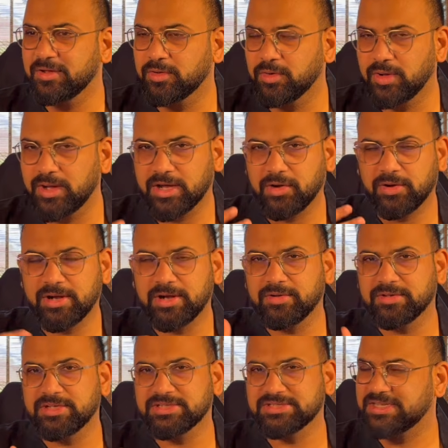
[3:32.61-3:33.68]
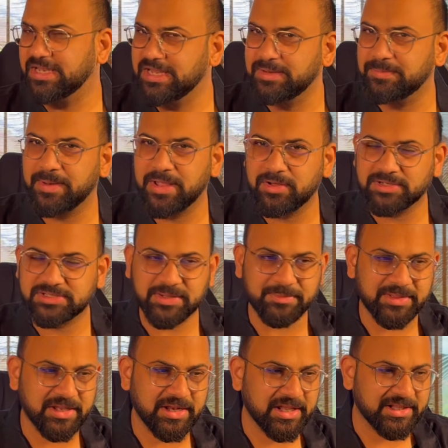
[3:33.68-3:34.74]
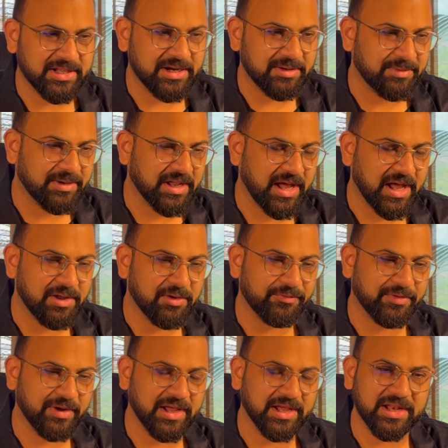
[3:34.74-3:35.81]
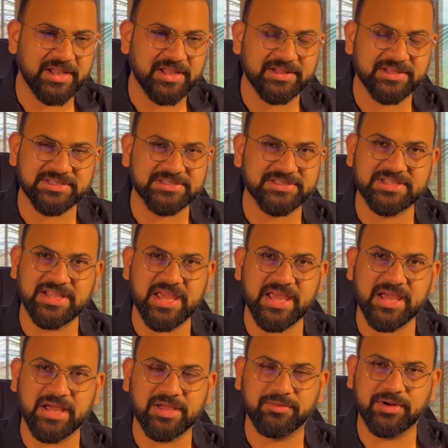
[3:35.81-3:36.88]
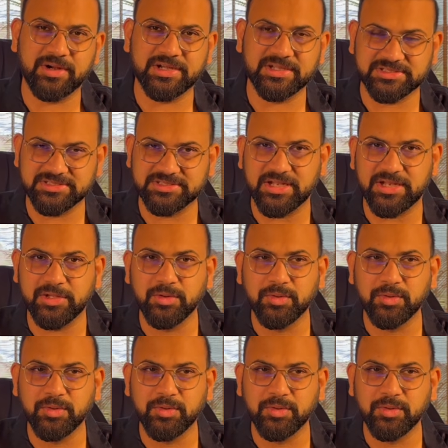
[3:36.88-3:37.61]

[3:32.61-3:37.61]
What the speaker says: go according to the screenplay or something like that, but I frankly, this is the AI world, this is the new